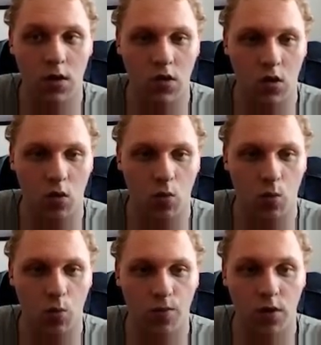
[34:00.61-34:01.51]

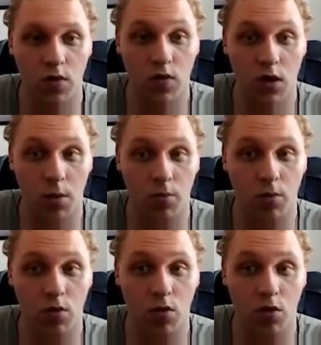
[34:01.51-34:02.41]
So first up, we're going to